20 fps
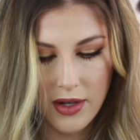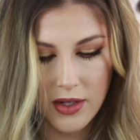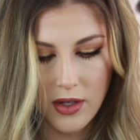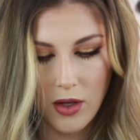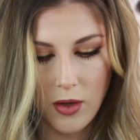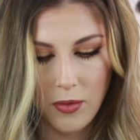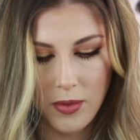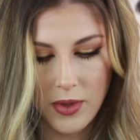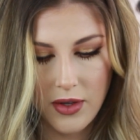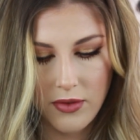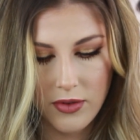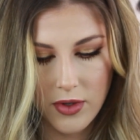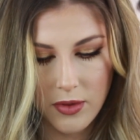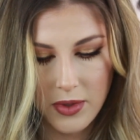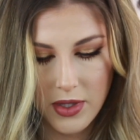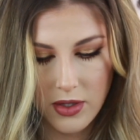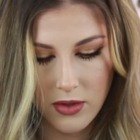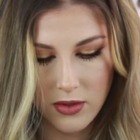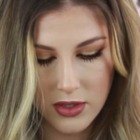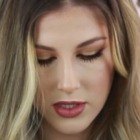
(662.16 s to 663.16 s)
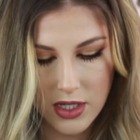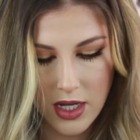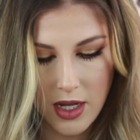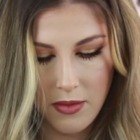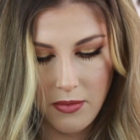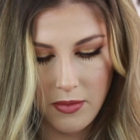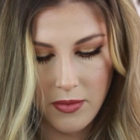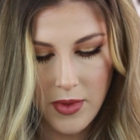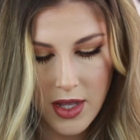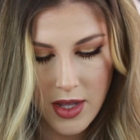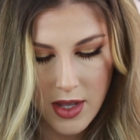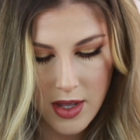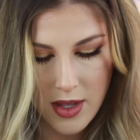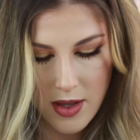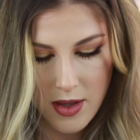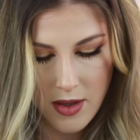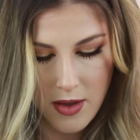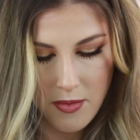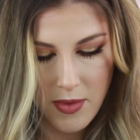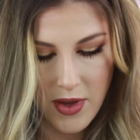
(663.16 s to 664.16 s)
had to open it for me the whole time.
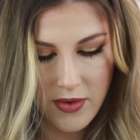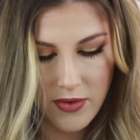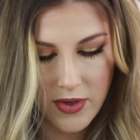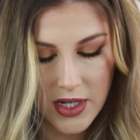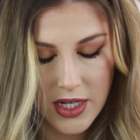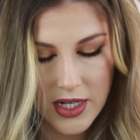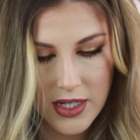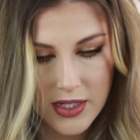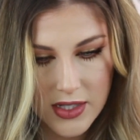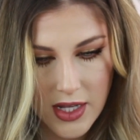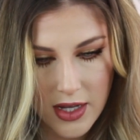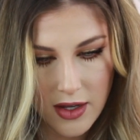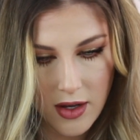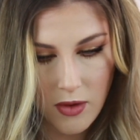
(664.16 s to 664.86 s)
My friend Hise